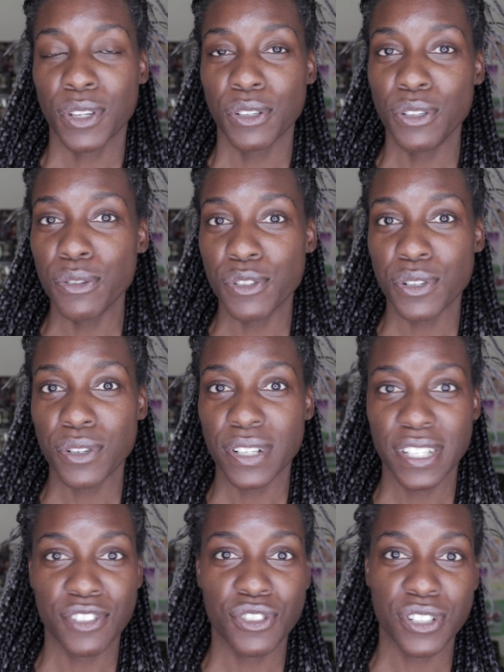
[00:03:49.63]
Neutral
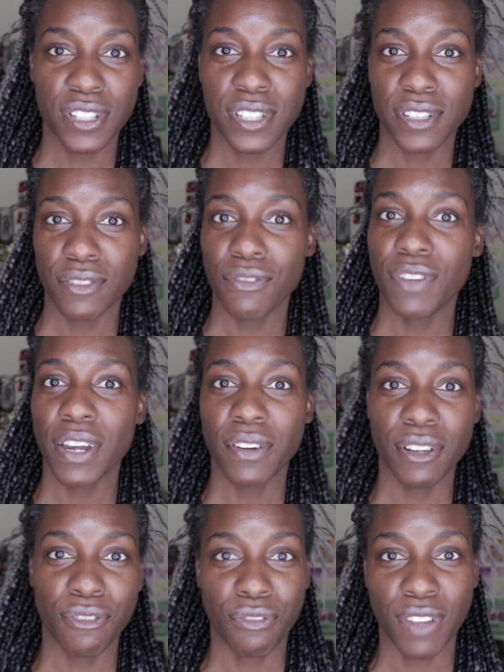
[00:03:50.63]
is just
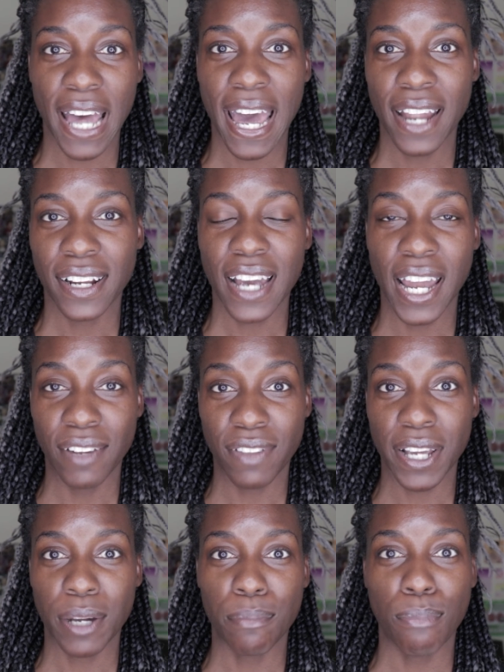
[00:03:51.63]
very flat, kind of
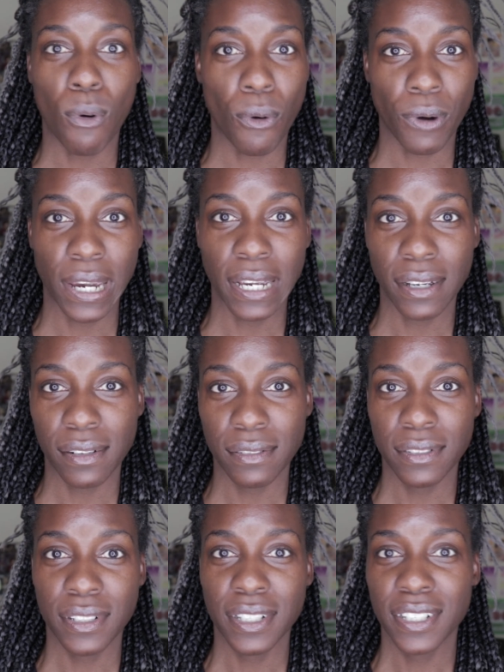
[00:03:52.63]
like a boring
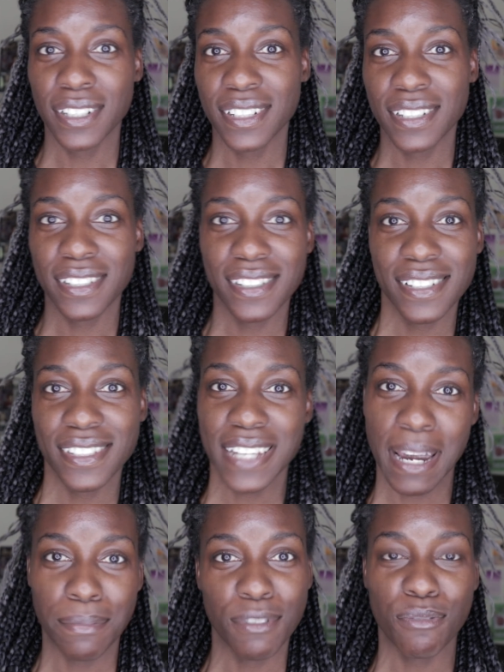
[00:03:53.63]

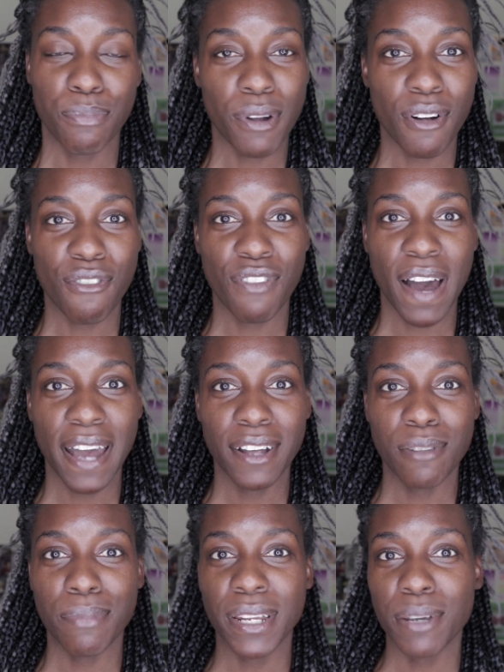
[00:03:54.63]
type of
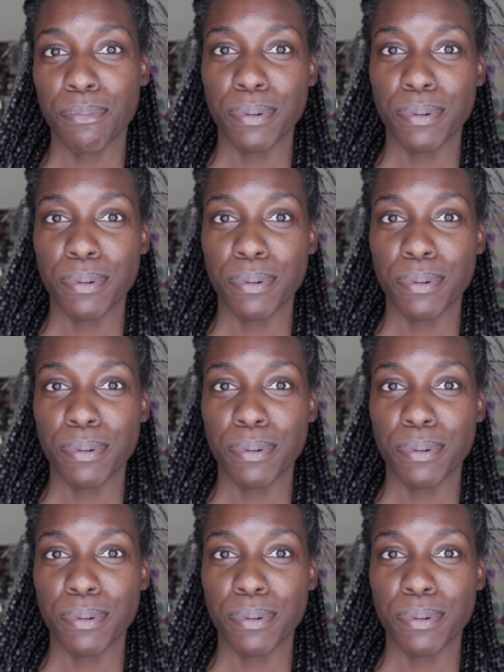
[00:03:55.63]
profile, but it